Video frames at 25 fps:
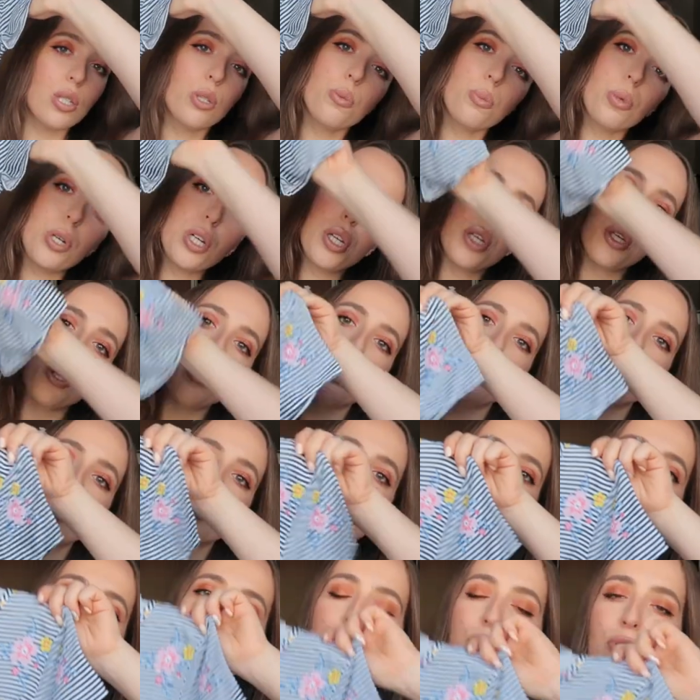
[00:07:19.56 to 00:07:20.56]
is super cute,
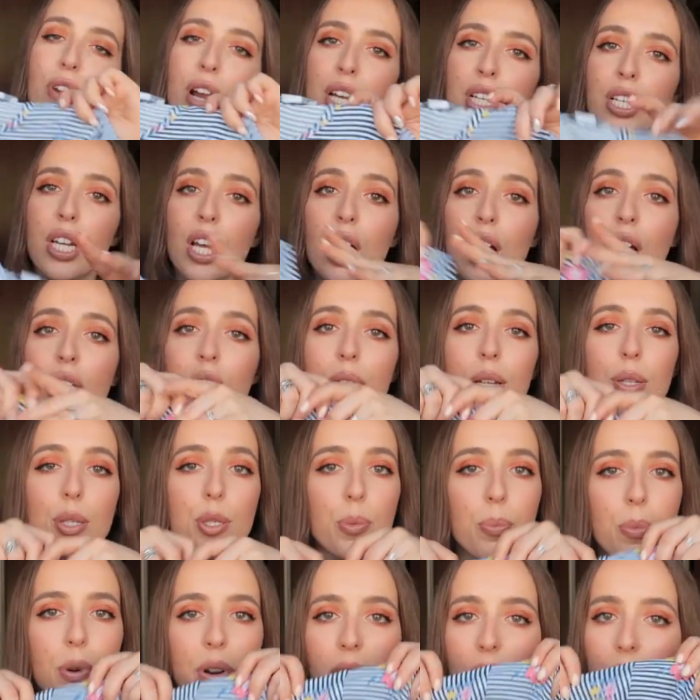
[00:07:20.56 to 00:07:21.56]
super fresh,
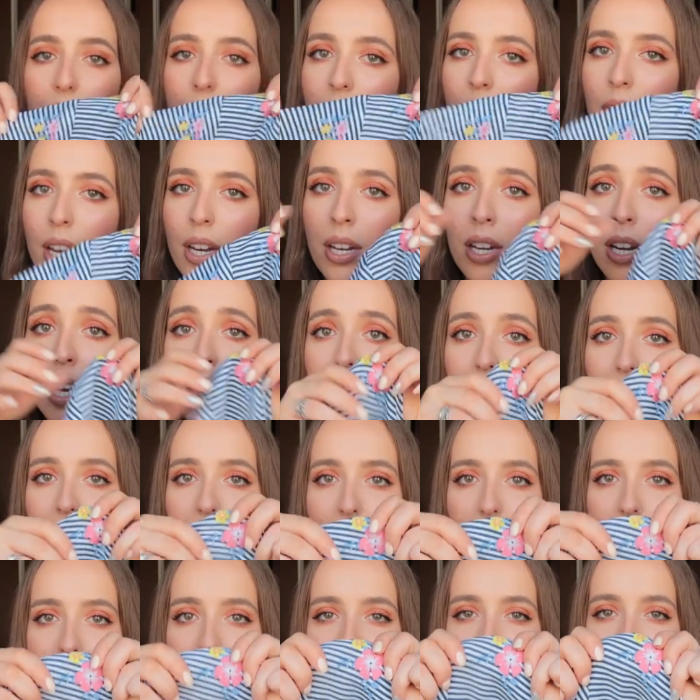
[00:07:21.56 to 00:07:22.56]
super thin.
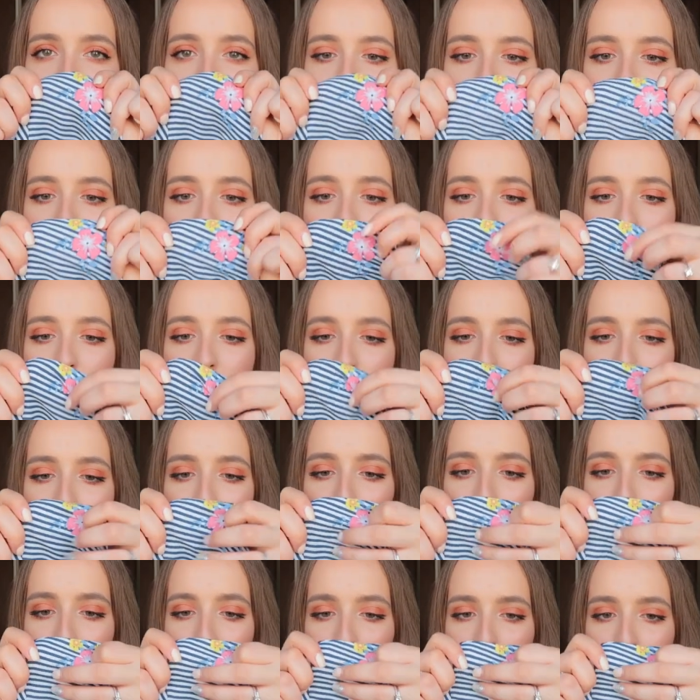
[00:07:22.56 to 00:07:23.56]
It has
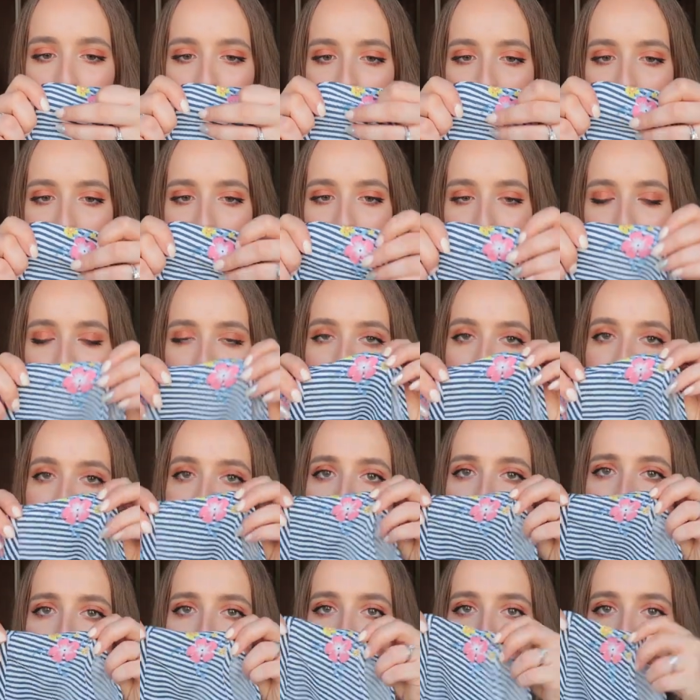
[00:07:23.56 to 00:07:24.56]
dark blue stripes with
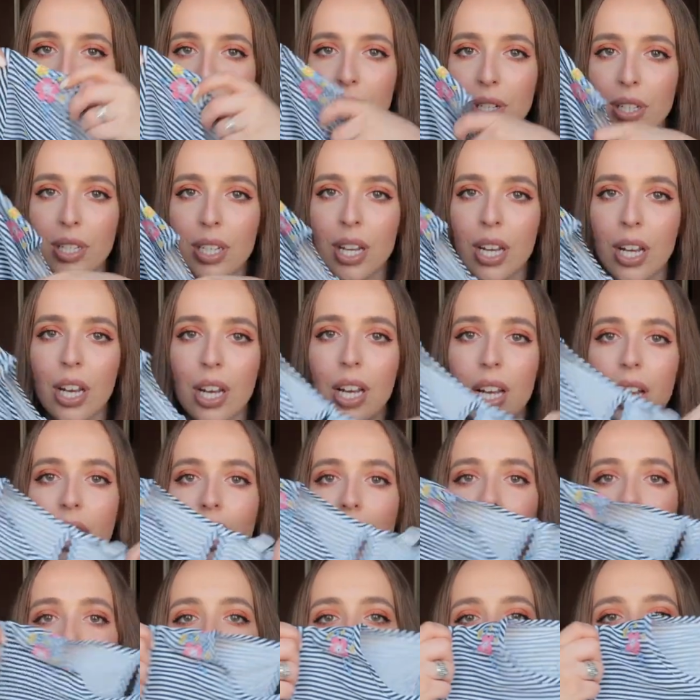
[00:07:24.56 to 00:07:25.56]
flowers.
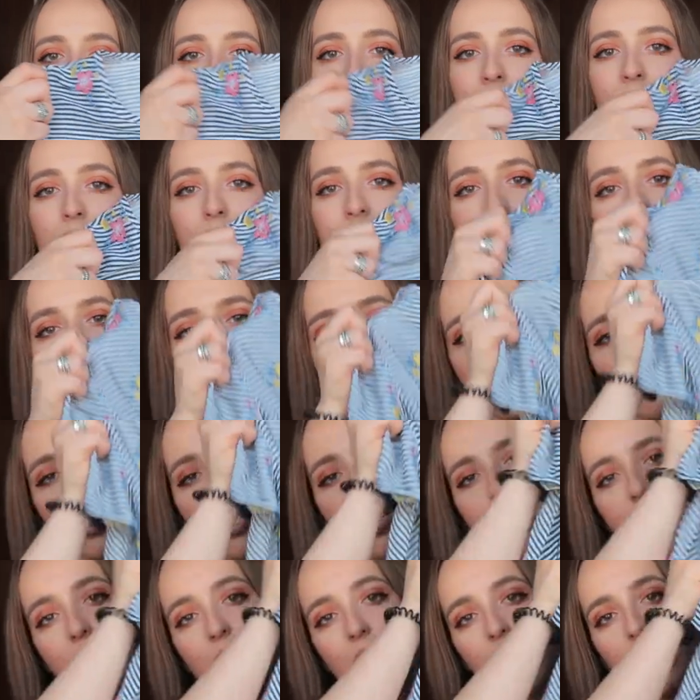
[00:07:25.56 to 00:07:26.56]
And it's
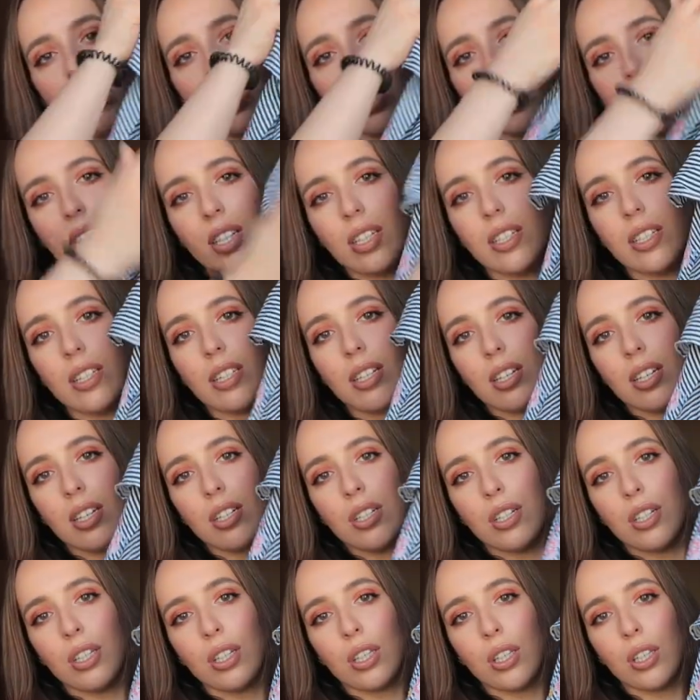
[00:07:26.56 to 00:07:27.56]
just, it's
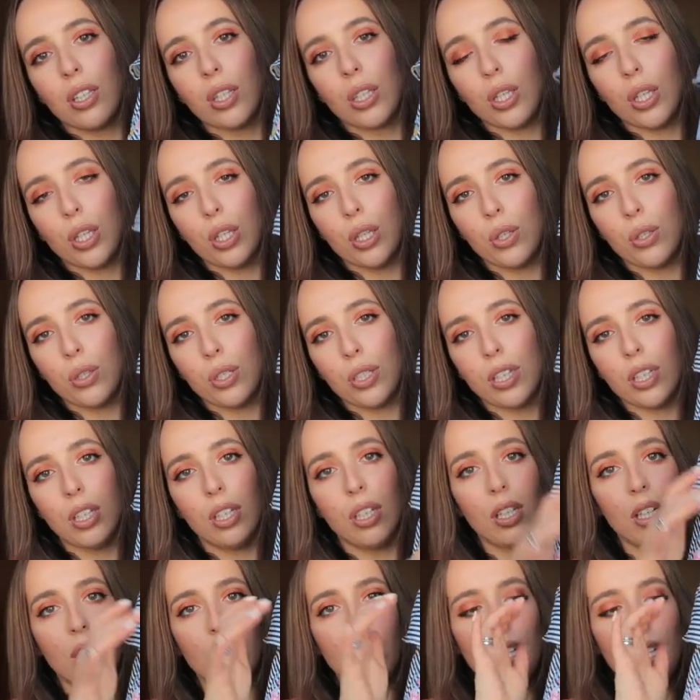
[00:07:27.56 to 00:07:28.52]
such a cute,